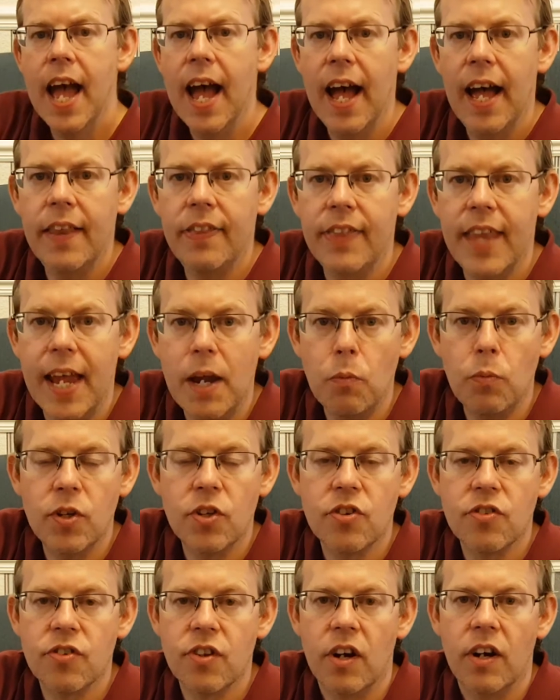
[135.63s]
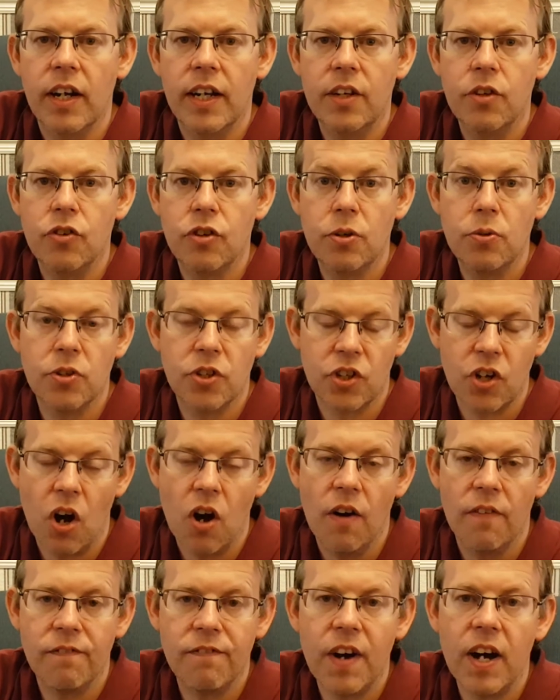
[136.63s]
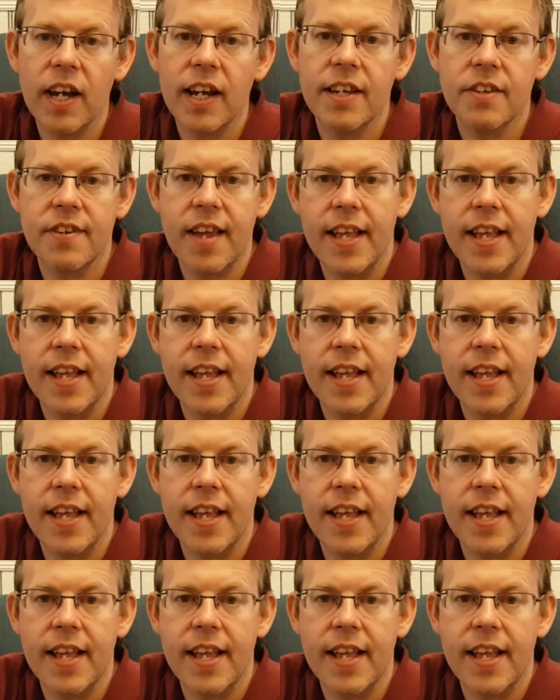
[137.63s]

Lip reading: and they were designed to start fires,